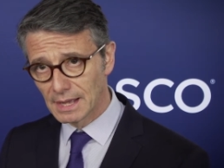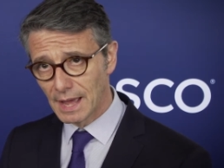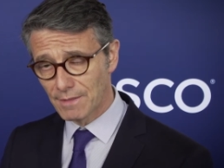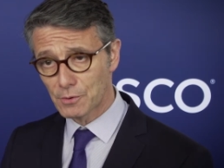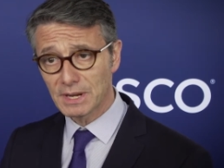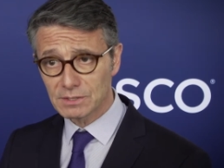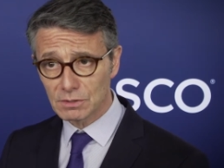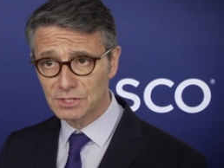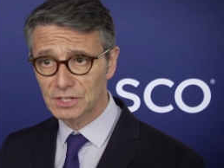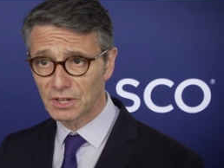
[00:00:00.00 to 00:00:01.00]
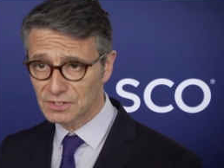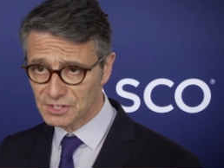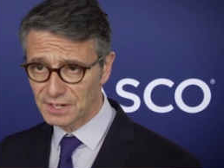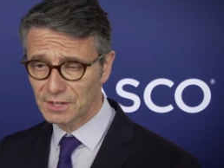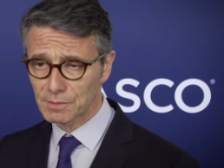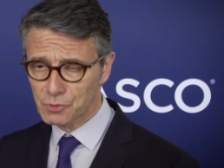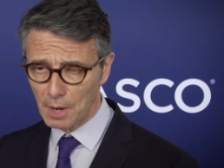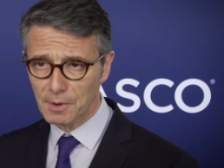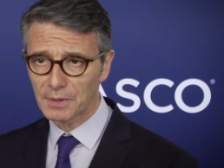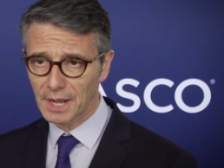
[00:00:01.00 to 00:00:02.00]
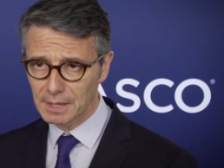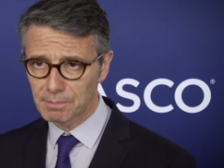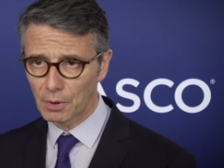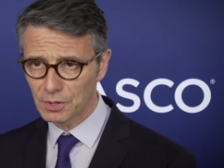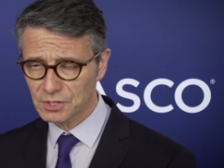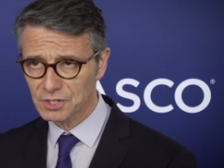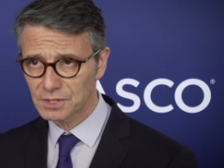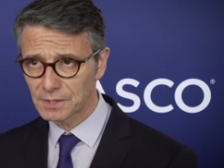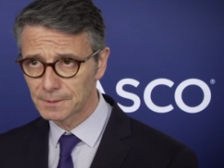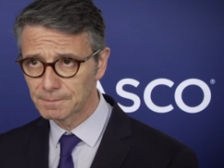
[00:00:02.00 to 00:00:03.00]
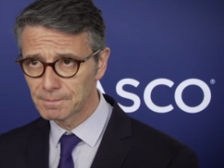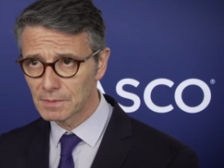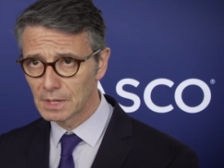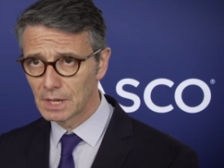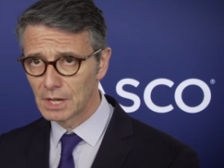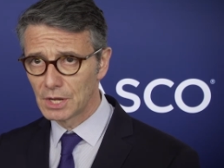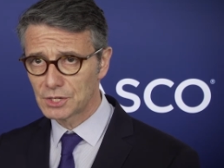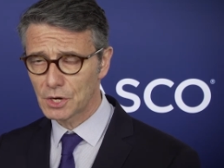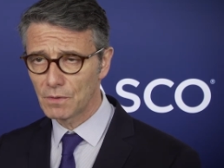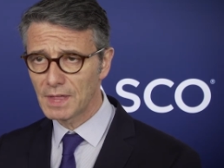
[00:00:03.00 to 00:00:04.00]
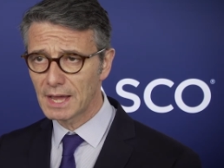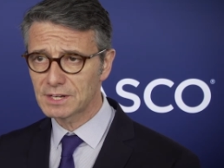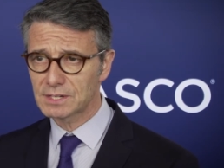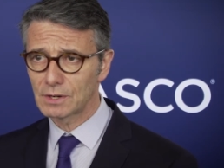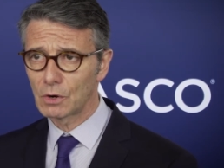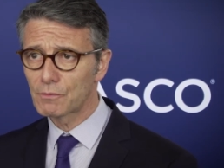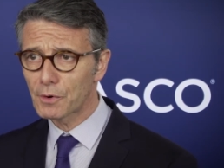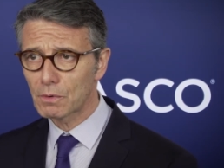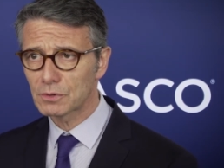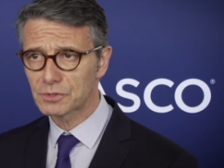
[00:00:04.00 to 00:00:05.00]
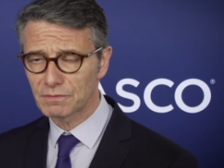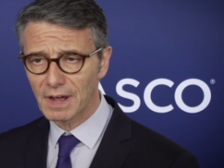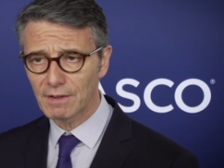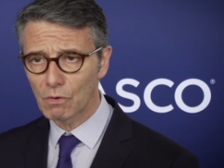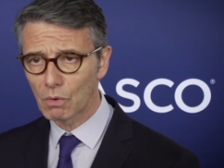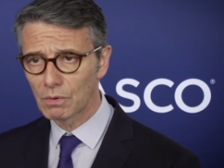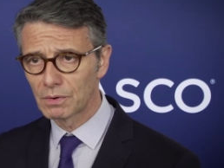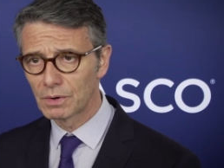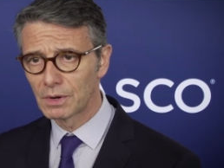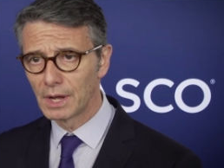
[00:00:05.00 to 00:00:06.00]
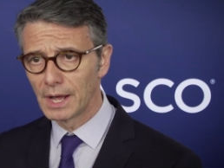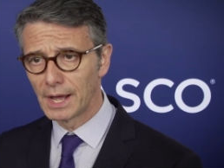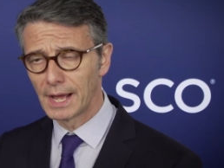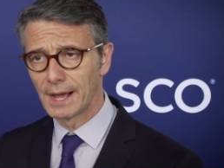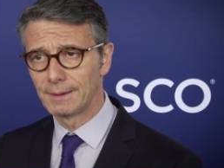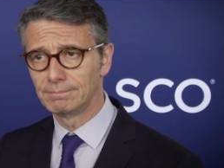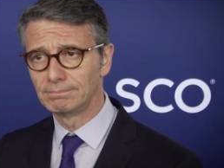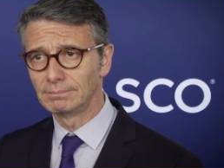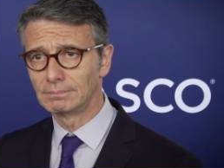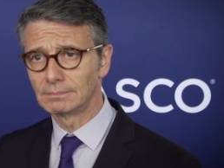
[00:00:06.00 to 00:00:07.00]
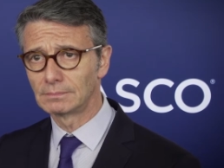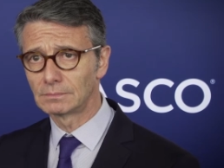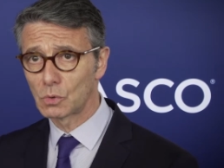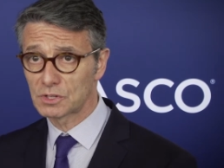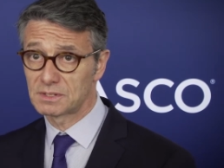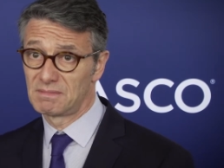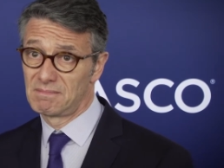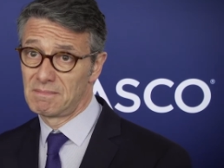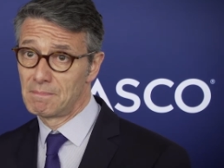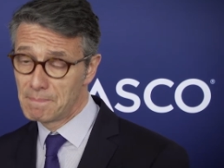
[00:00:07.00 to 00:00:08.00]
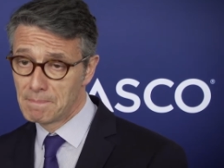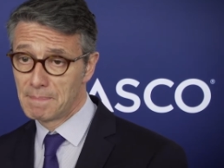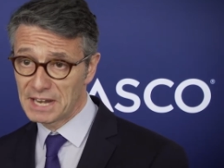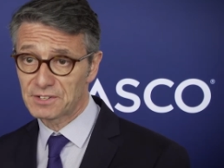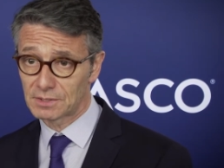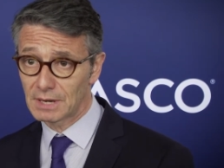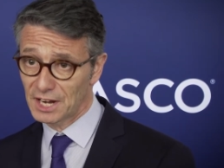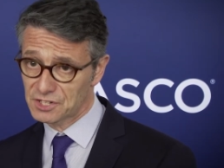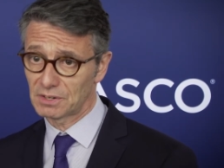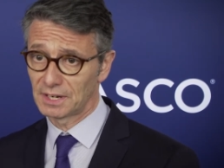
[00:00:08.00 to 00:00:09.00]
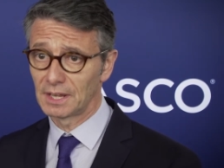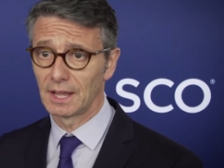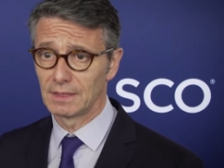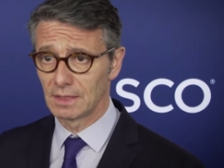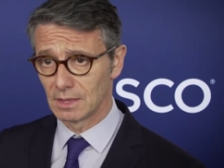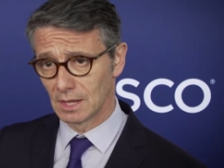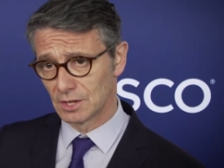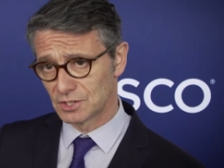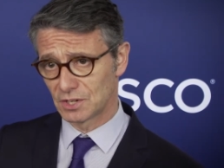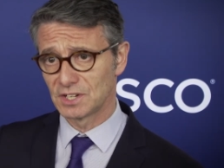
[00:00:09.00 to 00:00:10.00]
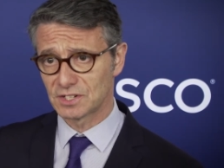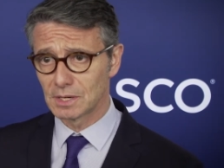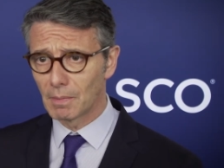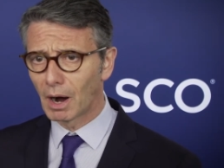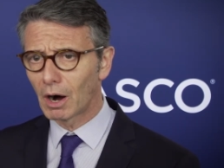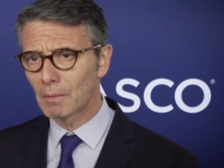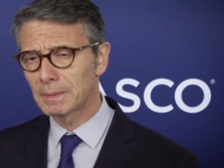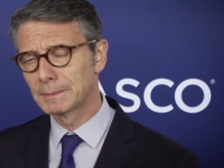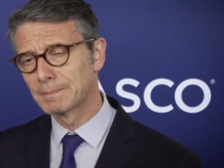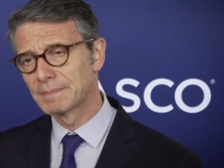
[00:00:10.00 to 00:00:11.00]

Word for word: And the results concerning the primary endpoint showed that overall survival um, was better actually in the sunitinib arm,